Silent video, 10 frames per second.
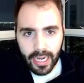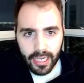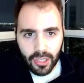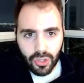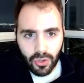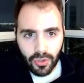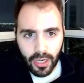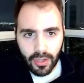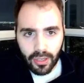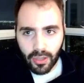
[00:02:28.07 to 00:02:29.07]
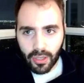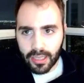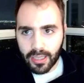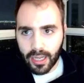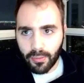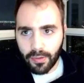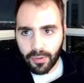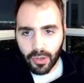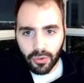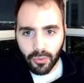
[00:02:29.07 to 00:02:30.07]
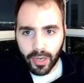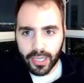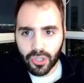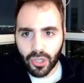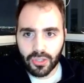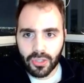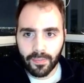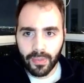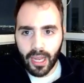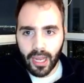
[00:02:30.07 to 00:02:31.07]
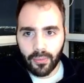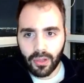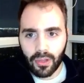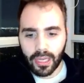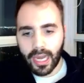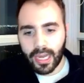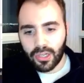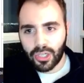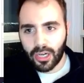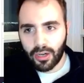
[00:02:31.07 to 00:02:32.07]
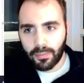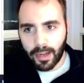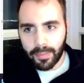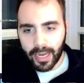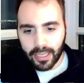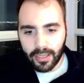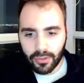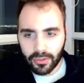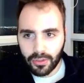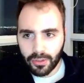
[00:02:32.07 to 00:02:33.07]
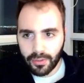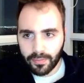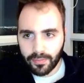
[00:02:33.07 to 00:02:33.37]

And I can show you how you can look at that. If we go to Y charts and we look at share buyback yield,